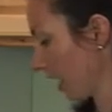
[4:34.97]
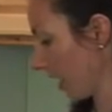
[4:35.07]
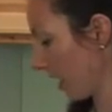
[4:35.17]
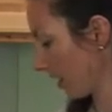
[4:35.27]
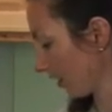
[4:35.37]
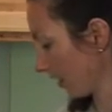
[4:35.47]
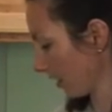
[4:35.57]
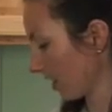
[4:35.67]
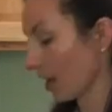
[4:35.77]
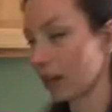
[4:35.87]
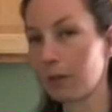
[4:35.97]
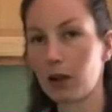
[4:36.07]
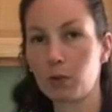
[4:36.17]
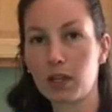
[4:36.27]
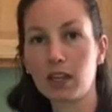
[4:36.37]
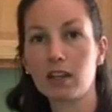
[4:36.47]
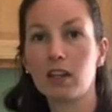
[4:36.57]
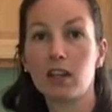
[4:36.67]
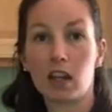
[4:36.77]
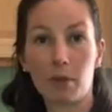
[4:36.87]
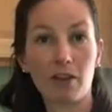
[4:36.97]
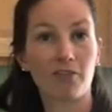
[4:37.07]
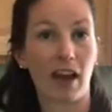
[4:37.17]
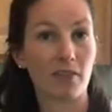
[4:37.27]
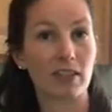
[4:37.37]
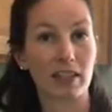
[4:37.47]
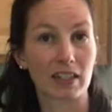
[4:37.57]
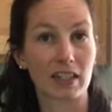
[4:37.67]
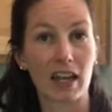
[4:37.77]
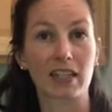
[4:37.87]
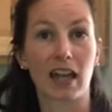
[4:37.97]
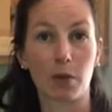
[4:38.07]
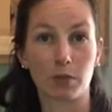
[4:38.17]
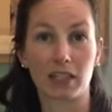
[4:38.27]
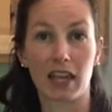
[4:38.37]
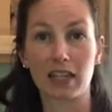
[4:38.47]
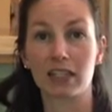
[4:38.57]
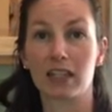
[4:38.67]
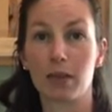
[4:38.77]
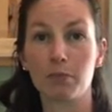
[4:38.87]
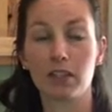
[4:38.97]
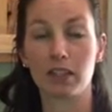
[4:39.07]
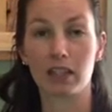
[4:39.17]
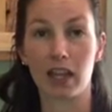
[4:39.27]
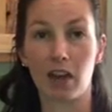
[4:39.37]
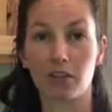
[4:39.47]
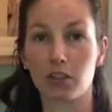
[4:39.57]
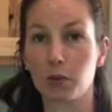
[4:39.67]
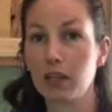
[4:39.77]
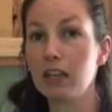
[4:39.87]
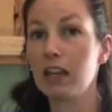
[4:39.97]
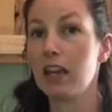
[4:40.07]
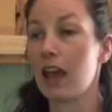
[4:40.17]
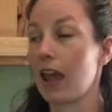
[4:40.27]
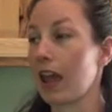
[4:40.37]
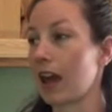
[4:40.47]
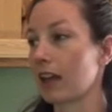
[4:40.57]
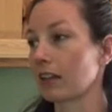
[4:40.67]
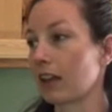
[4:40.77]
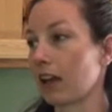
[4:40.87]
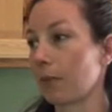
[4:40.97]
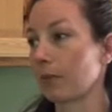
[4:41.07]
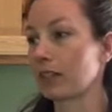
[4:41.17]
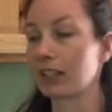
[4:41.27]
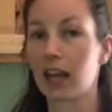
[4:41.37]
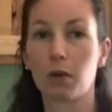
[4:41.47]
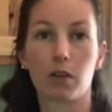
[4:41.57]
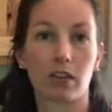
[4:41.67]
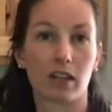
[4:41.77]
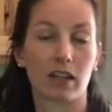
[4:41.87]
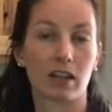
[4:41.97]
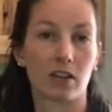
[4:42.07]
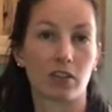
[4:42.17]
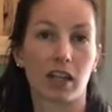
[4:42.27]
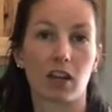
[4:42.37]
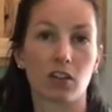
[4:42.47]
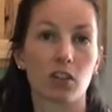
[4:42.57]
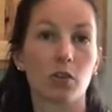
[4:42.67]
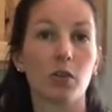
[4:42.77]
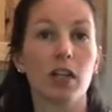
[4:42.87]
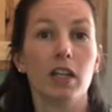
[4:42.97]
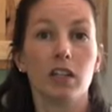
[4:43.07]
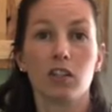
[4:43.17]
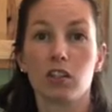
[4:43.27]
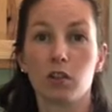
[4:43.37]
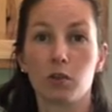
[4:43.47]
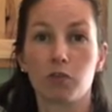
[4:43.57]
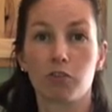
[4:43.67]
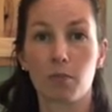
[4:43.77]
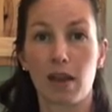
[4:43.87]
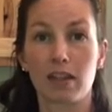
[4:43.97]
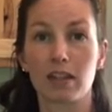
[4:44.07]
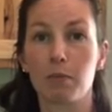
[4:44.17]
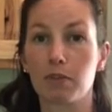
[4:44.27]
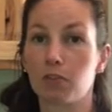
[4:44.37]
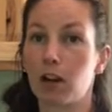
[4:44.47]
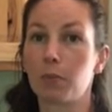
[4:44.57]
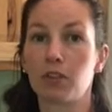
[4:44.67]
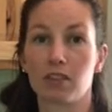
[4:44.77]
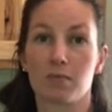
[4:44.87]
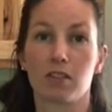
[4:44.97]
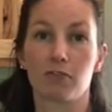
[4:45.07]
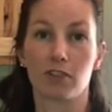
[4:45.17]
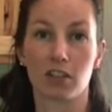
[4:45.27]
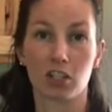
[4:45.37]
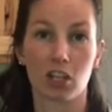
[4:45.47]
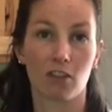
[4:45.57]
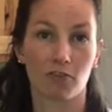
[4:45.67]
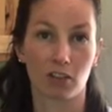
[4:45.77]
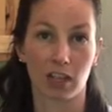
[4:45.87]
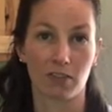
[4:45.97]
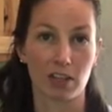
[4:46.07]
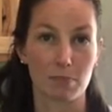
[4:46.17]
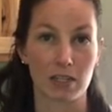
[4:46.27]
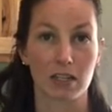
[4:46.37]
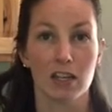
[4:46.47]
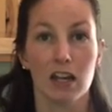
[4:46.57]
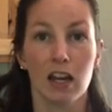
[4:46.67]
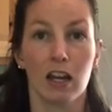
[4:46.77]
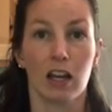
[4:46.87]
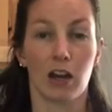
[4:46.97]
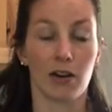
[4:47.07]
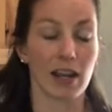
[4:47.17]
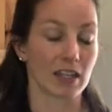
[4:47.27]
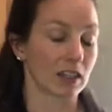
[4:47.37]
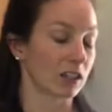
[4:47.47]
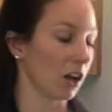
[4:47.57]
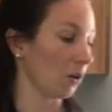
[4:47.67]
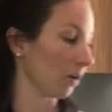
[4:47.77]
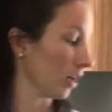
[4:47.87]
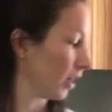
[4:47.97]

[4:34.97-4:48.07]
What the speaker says: And yeah, in about a week, in about 5 to 6 days, I will taste them to see how they're doing and decide whether they need another day or two to ferment before I put them in the fridge for safekeeping. Alright, so